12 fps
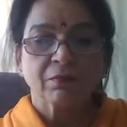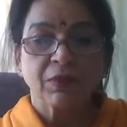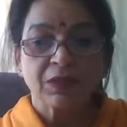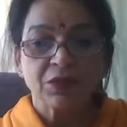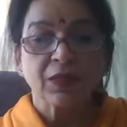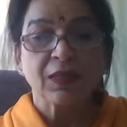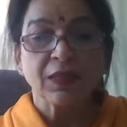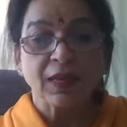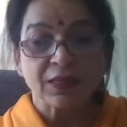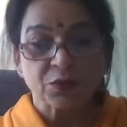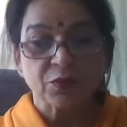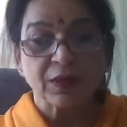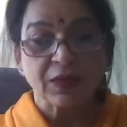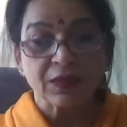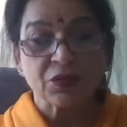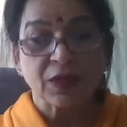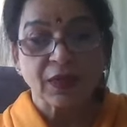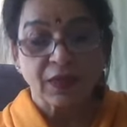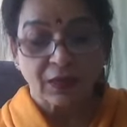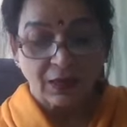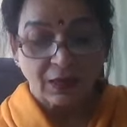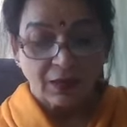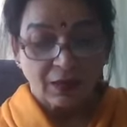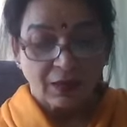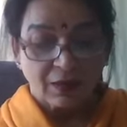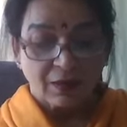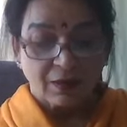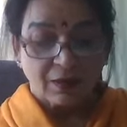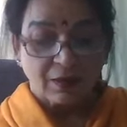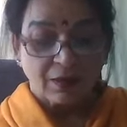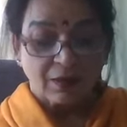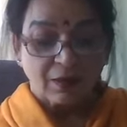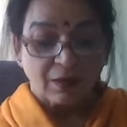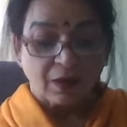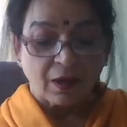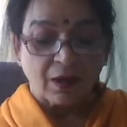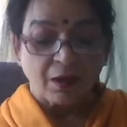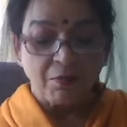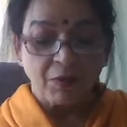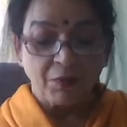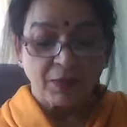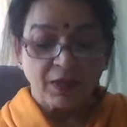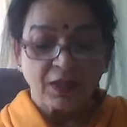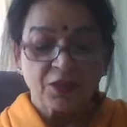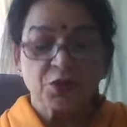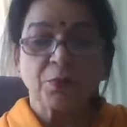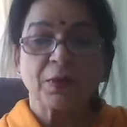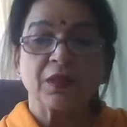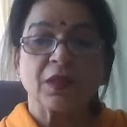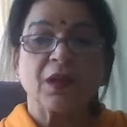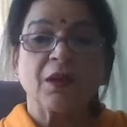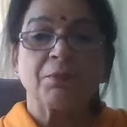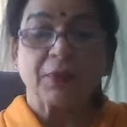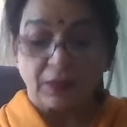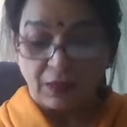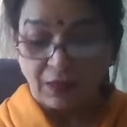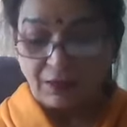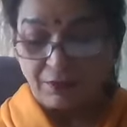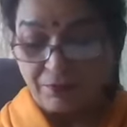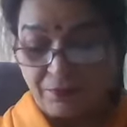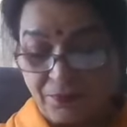Basically, that's what he is saying. Aham bij prada pita.